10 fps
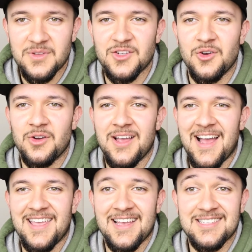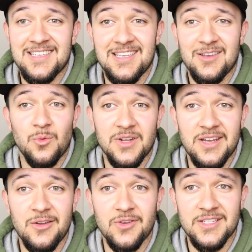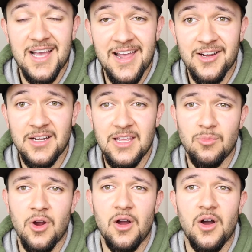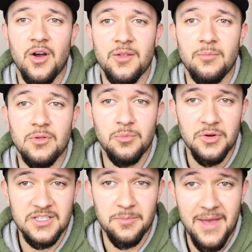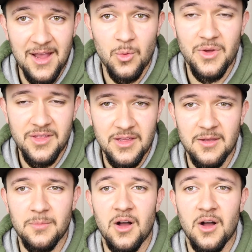So I guess when he retired, he brought all the blueprints back with him,